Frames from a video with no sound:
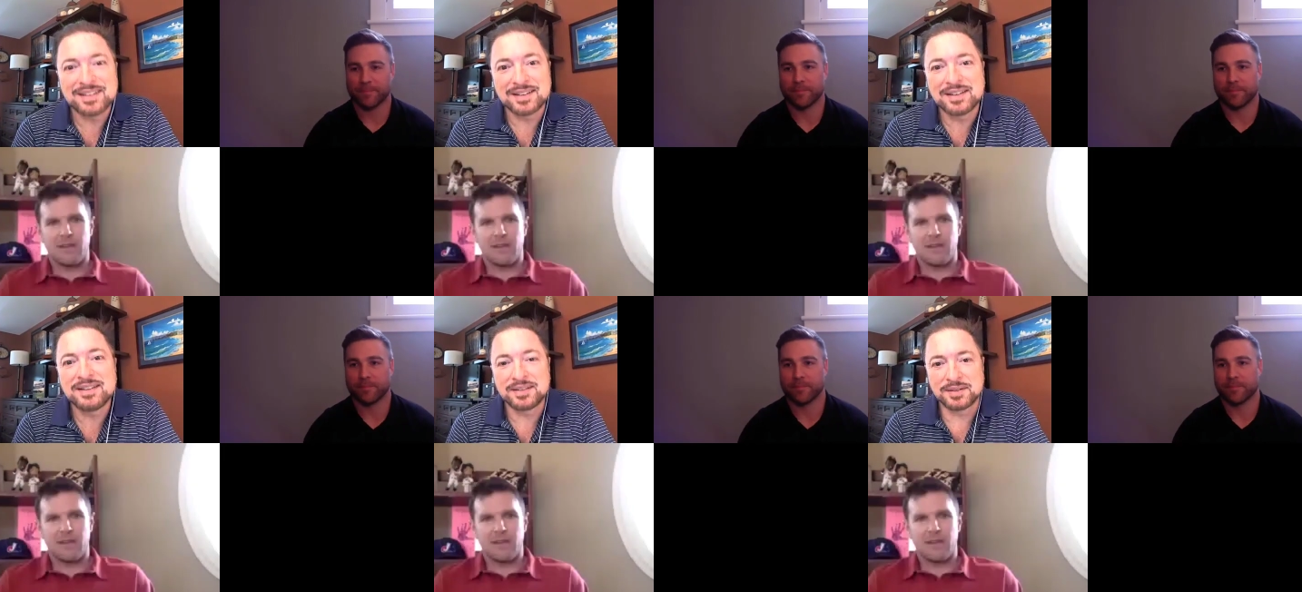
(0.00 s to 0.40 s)

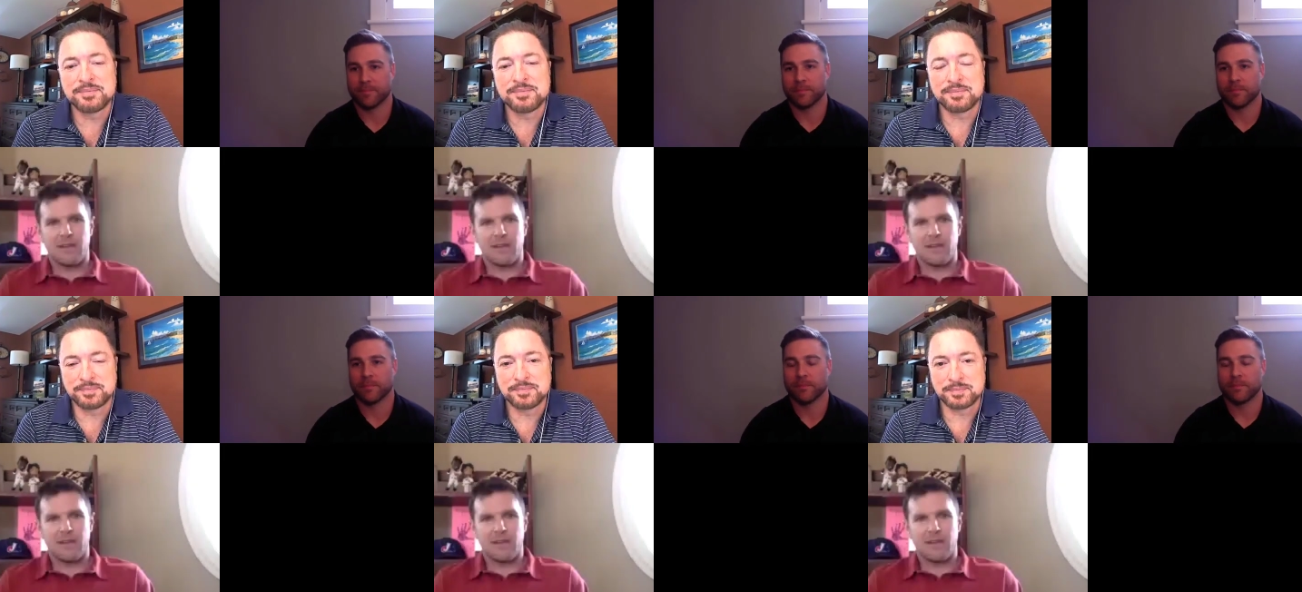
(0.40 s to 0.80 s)
Speaker 1: to
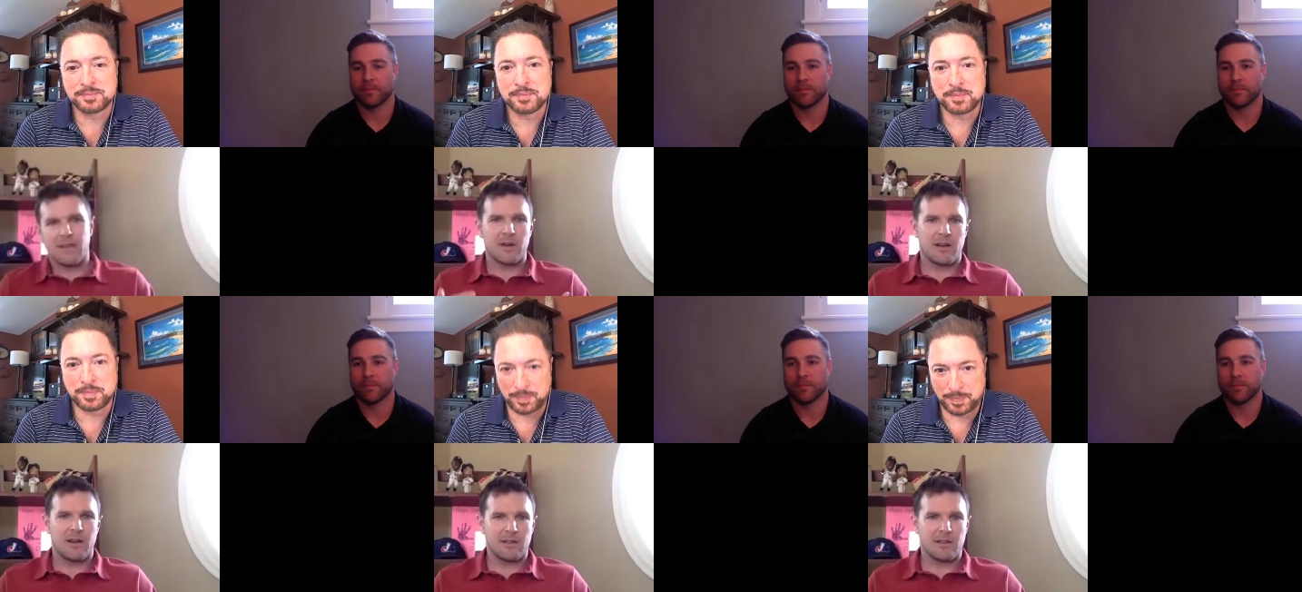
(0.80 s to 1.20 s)
already perform
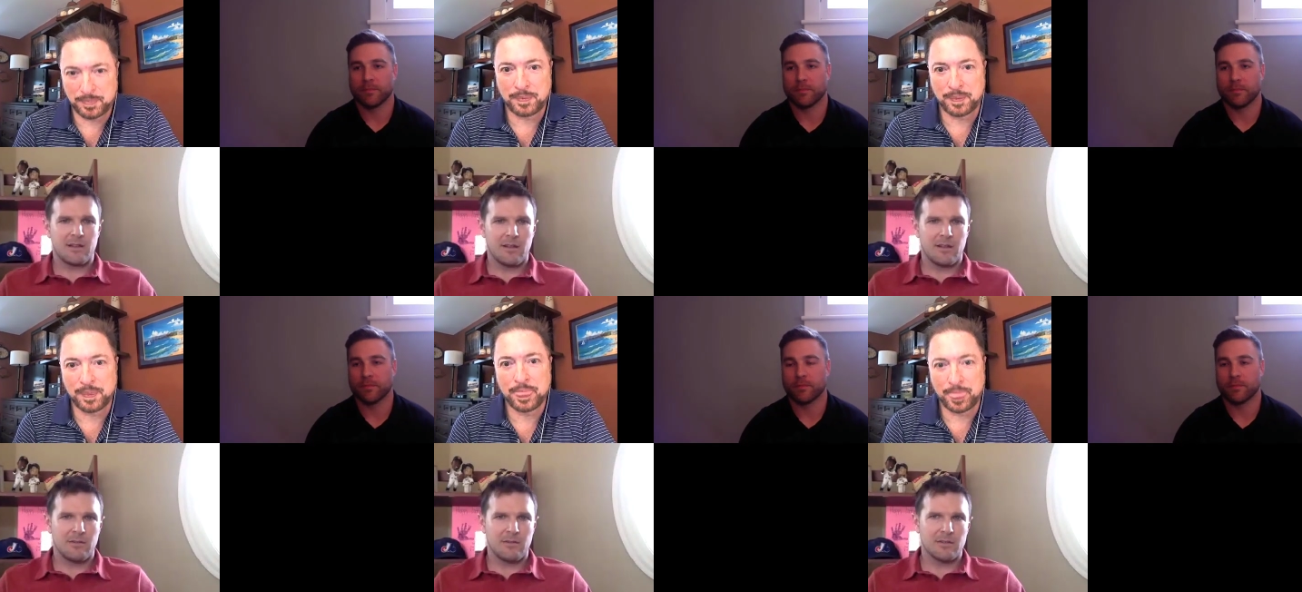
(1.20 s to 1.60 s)
at a high
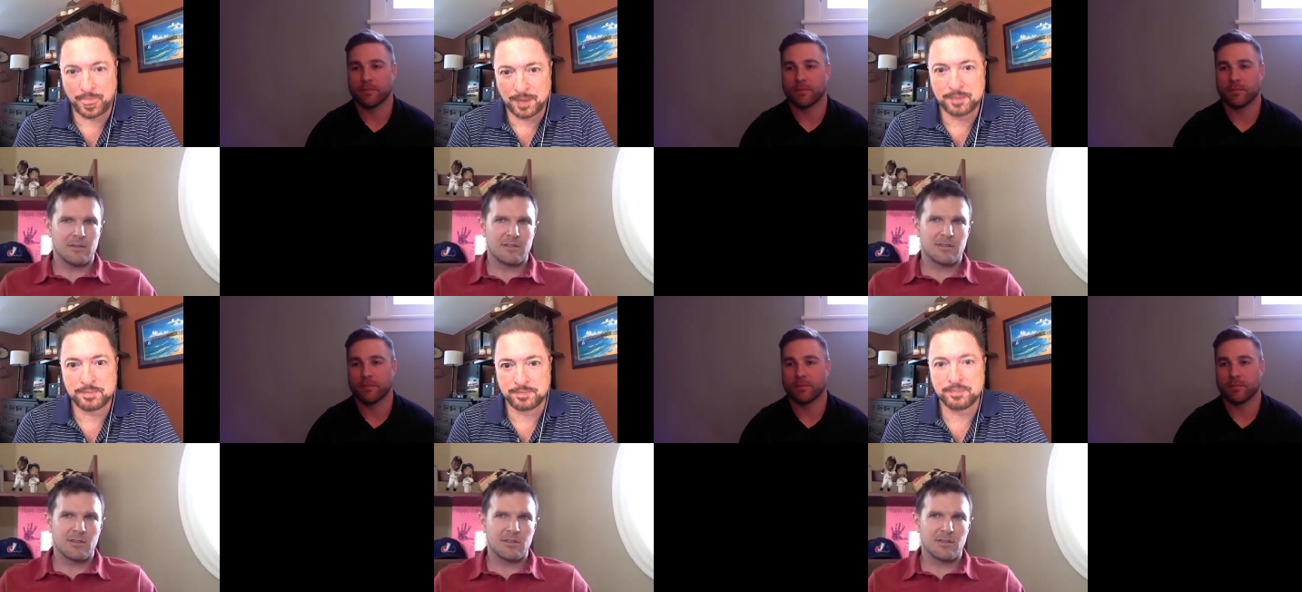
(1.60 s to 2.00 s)
level. And
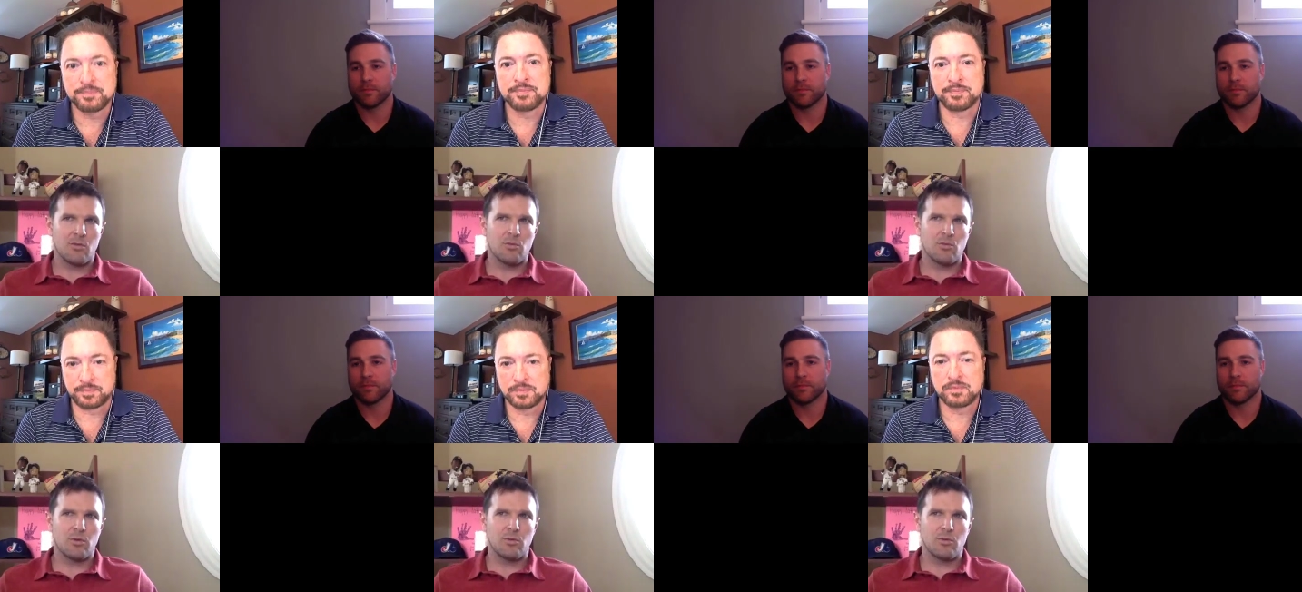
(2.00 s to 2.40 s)

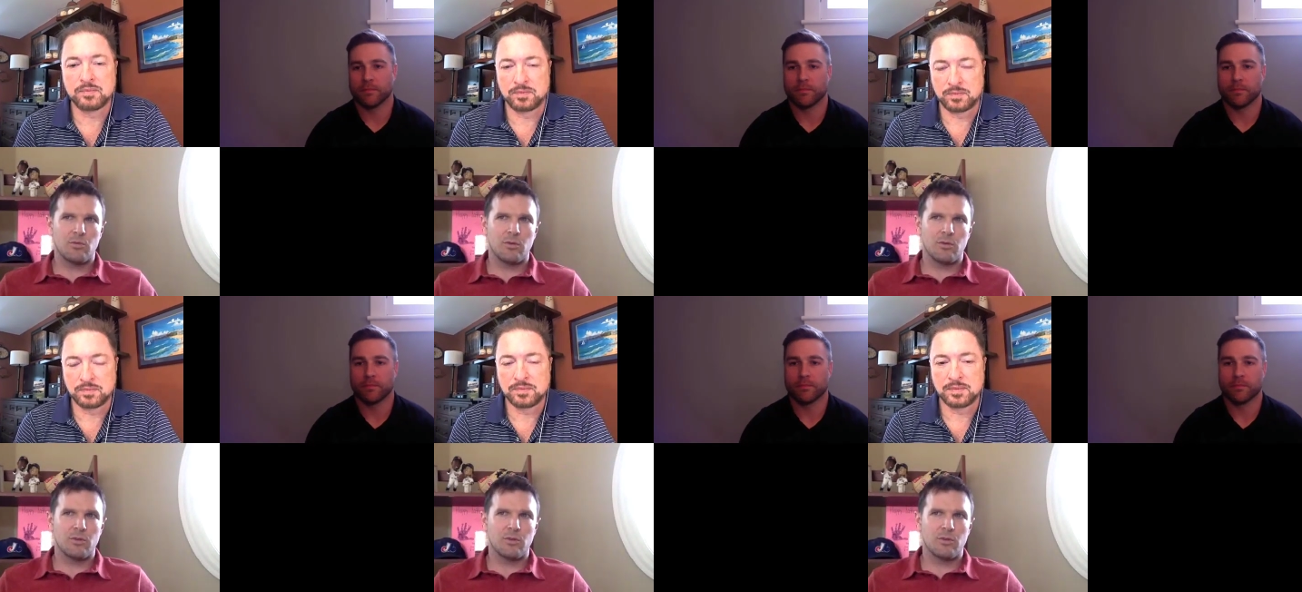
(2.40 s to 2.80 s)
so
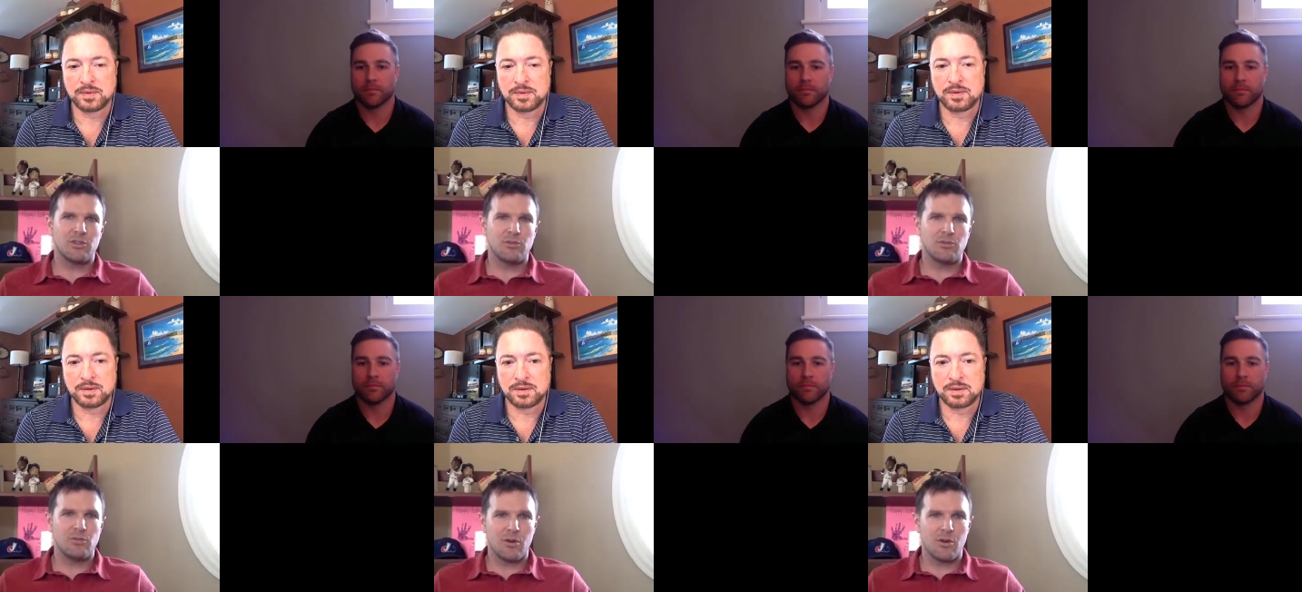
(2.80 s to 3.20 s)
once
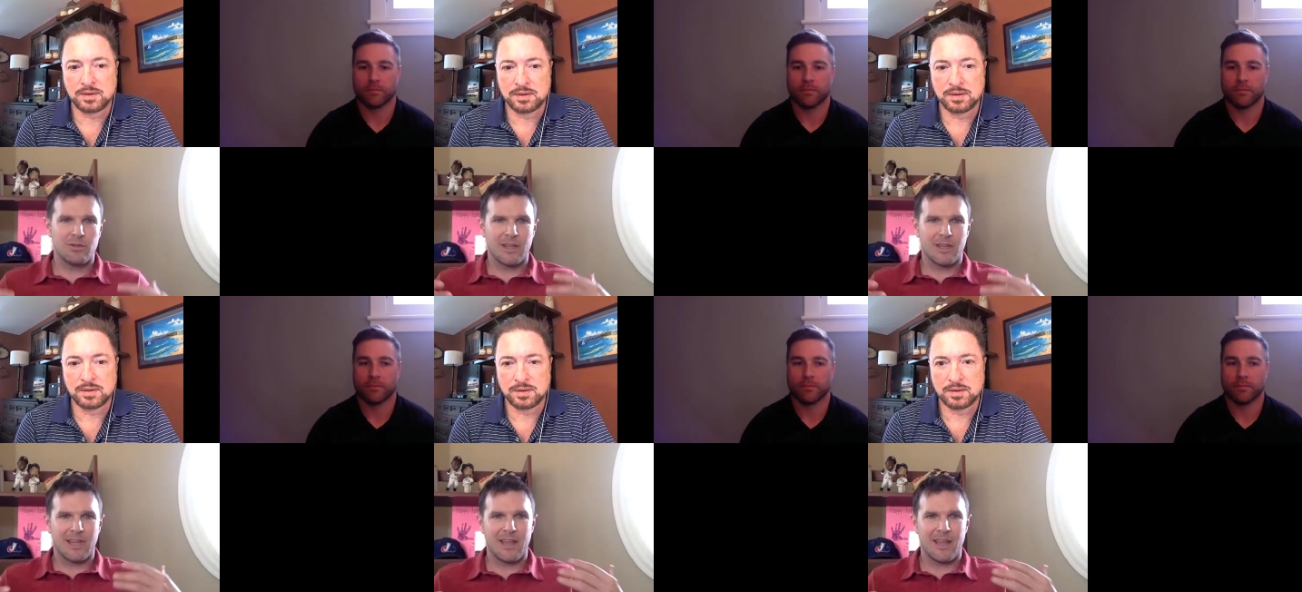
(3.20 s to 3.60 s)
you know
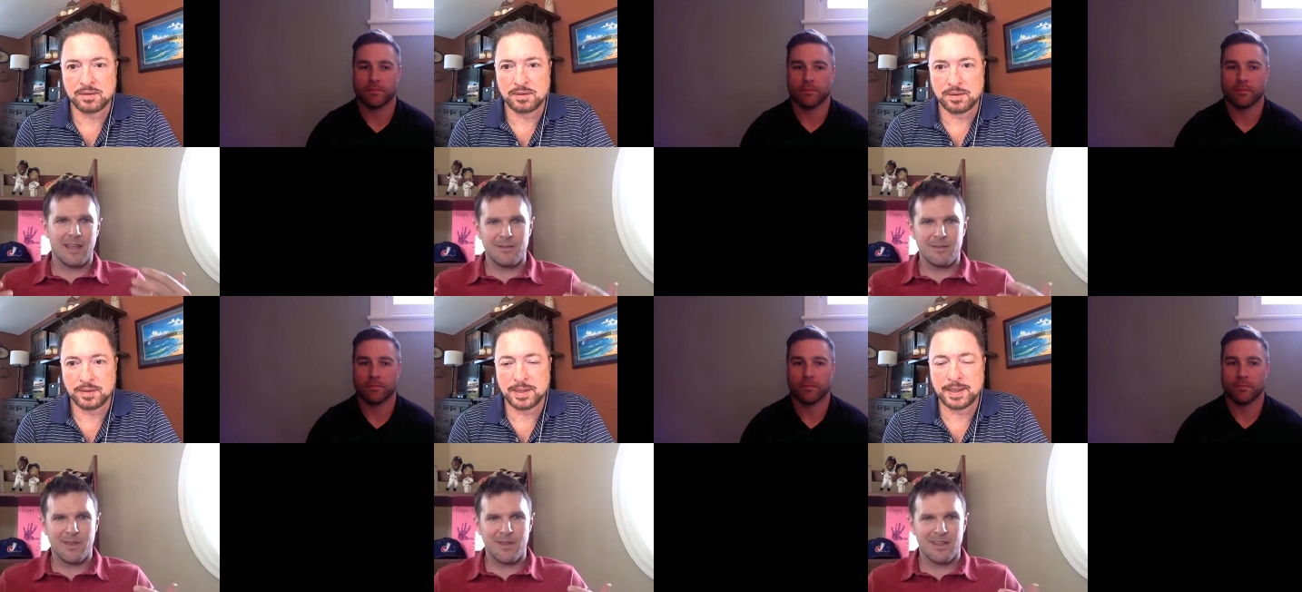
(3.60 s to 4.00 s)
the game